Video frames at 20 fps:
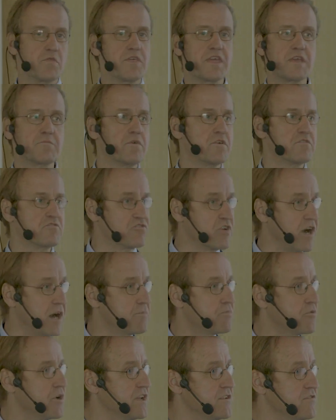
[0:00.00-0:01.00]
know, think about
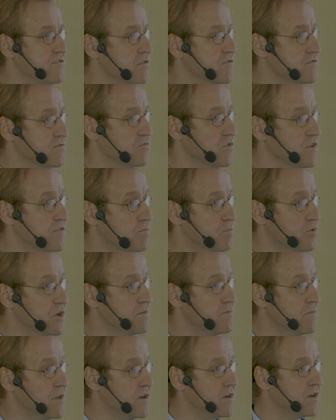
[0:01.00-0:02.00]
Sharpe ratios and risk
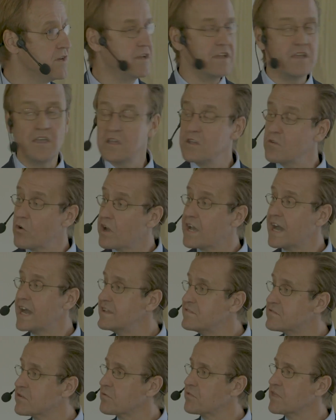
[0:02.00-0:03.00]
premia and all
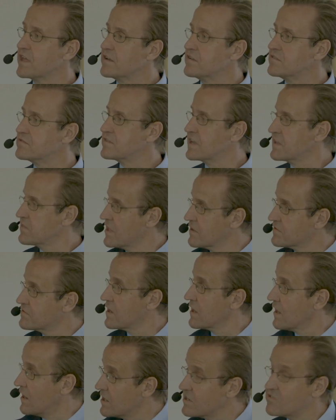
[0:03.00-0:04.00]
kinds of things. And there's
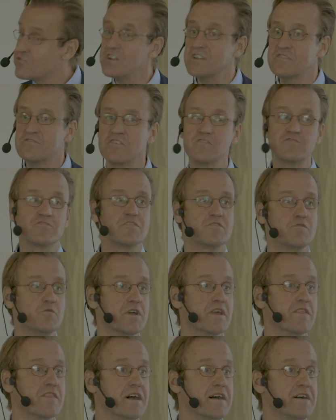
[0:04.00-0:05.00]
a large literature
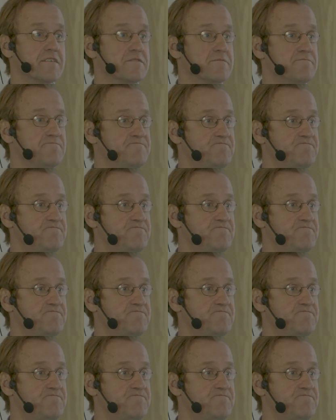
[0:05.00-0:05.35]
doing that.